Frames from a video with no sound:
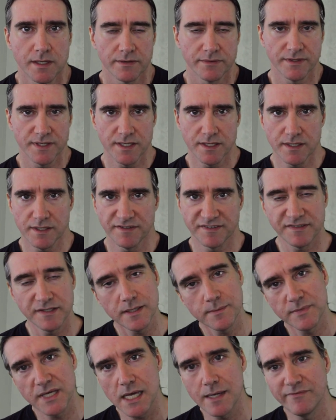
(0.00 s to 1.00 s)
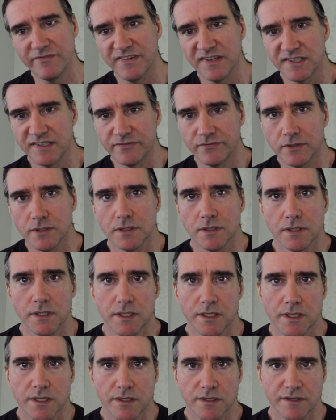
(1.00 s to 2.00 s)
The Steam Game Festival
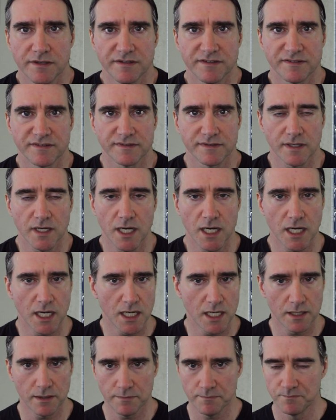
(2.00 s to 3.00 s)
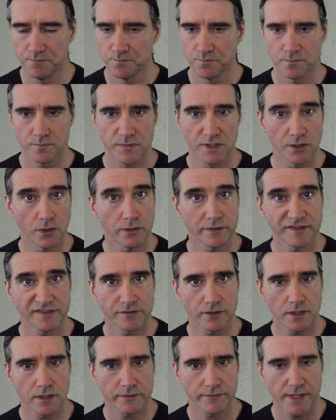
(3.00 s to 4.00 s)
is going
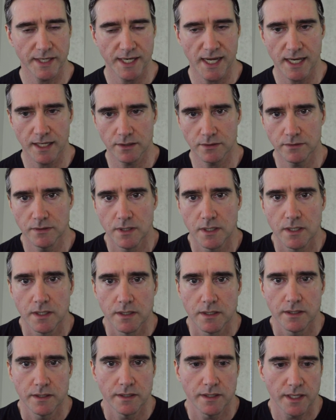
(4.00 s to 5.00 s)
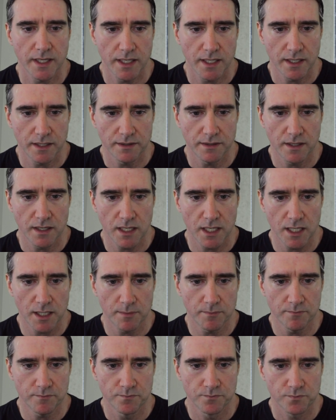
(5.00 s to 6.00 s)
strong right now,
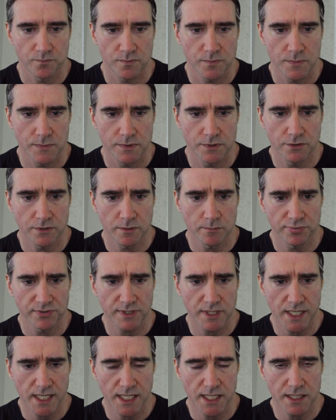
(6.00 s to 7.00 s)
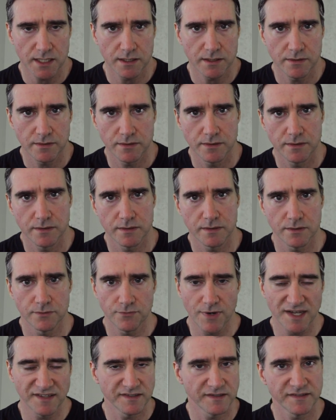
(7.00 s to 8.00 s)
and you can play
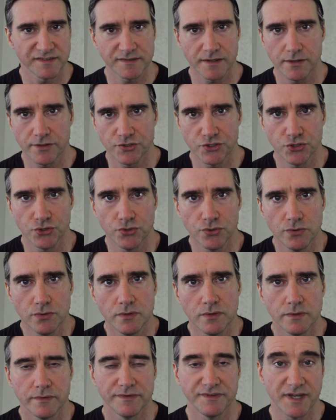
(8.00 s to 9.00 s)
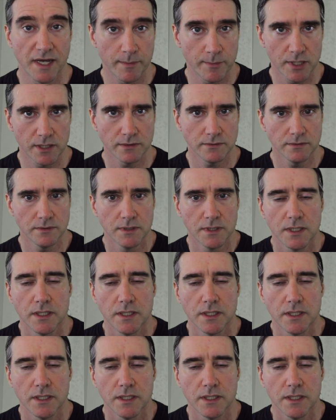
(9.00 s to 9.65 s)
Rising Star 2 demo